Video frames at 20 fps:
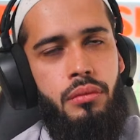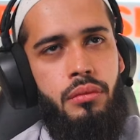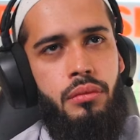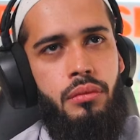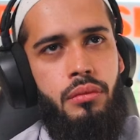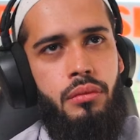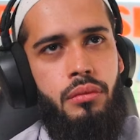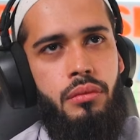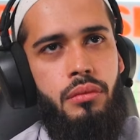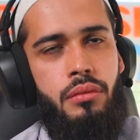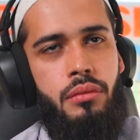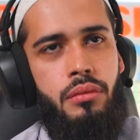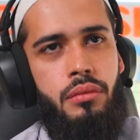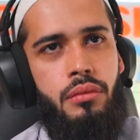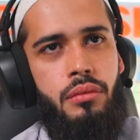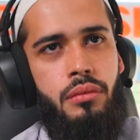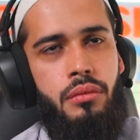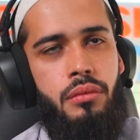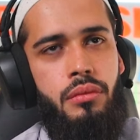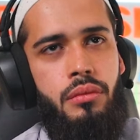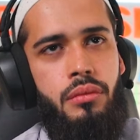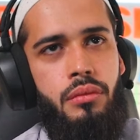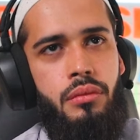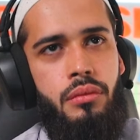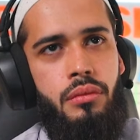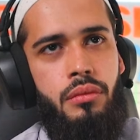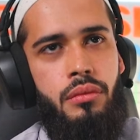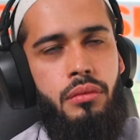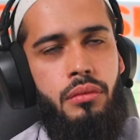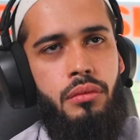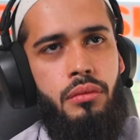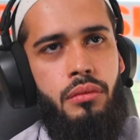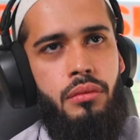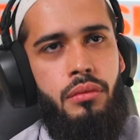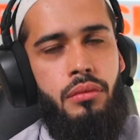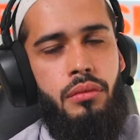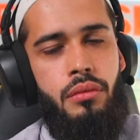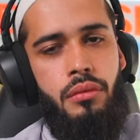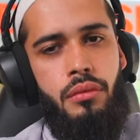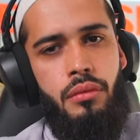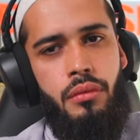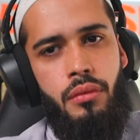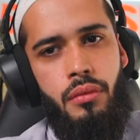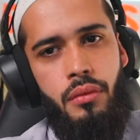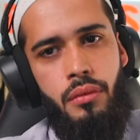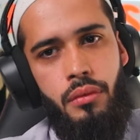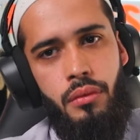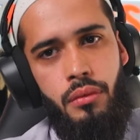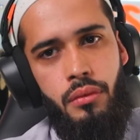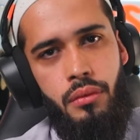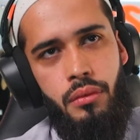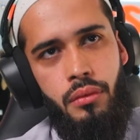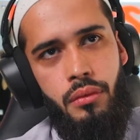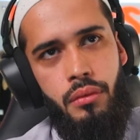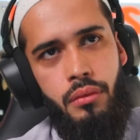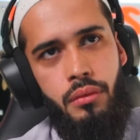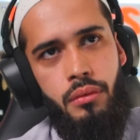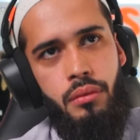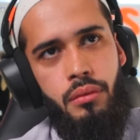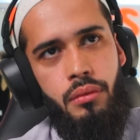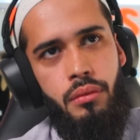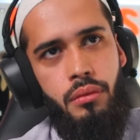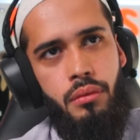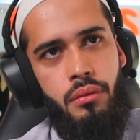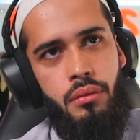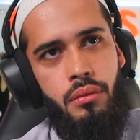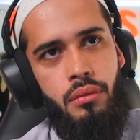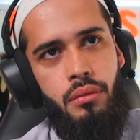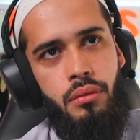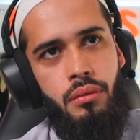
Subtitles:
[no speech]